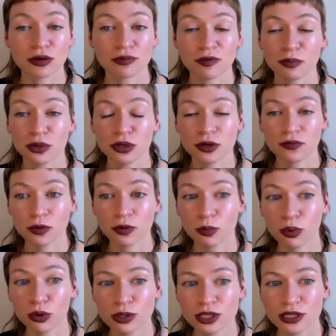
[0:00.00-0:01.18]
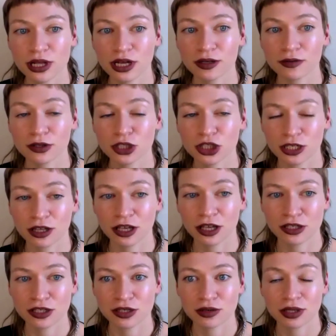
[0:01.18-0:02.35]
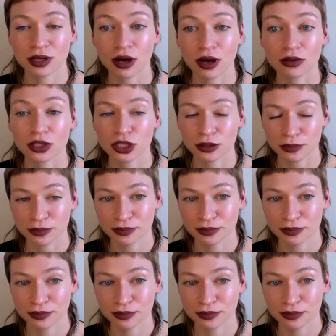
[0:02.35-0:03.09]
with beautiful books, language, and history and culture.